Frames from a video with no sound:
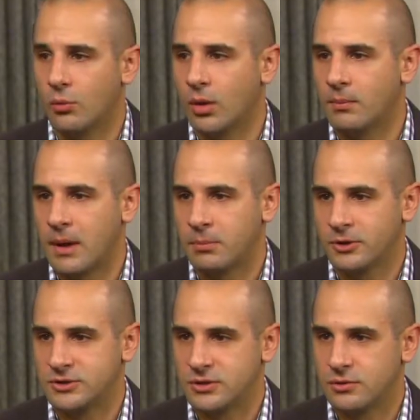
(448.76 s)
well, my
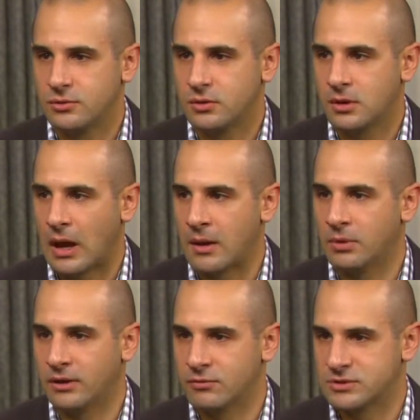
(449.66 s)
platoon, I
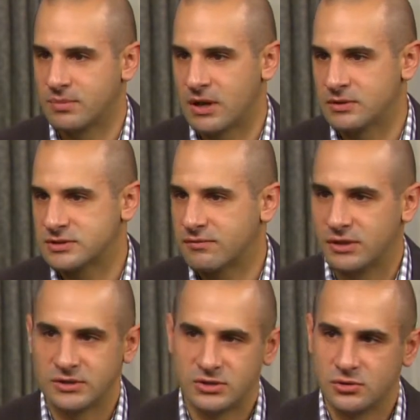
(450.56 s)
believe, was about
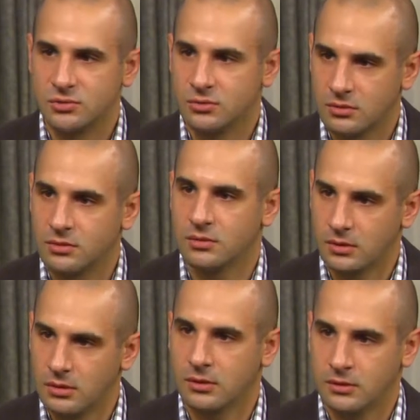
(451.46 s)
72. Uh huh.
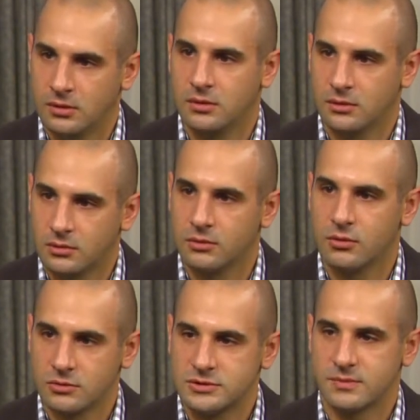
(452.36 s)
Yeah. Recruits.